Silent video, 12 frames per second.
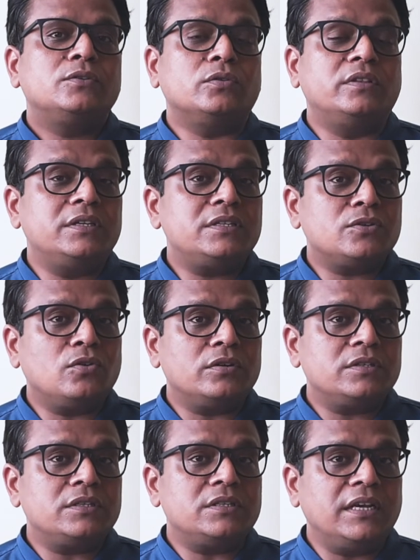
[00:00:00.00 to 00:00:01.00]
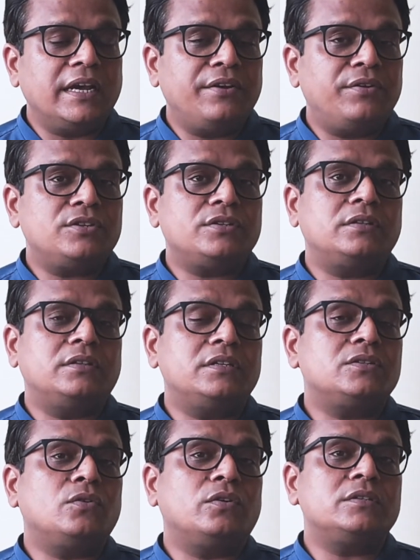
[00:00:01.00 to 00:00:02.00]
So this causes dehydration,
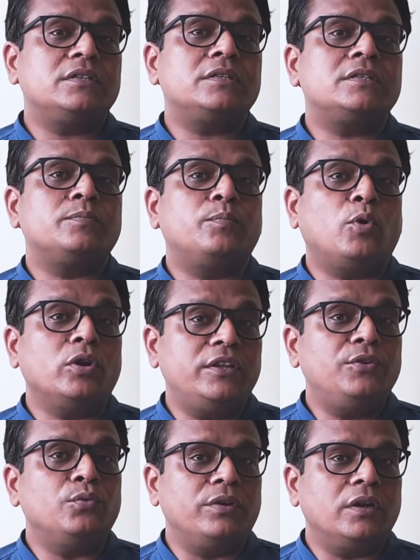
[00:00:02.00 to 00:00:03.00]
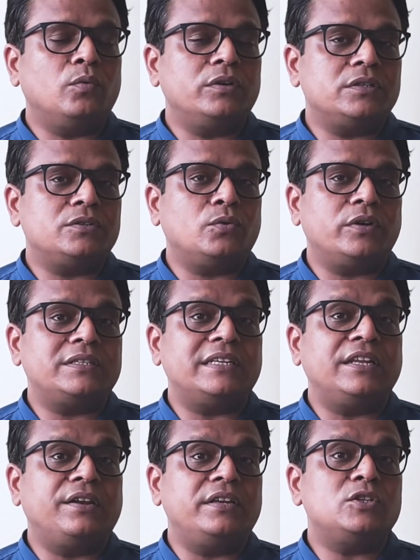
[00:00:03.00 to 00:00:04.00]
this causes polyuria, which is known as
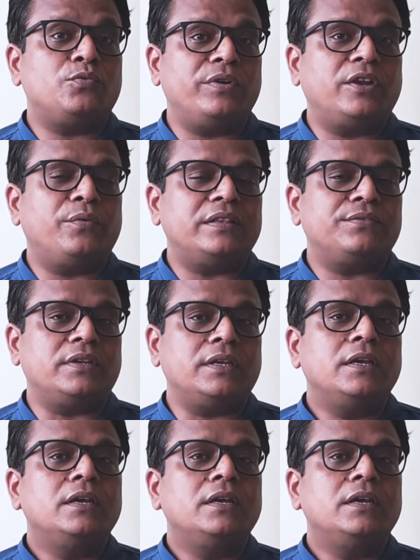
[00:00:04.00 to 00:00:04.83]
increased frequency.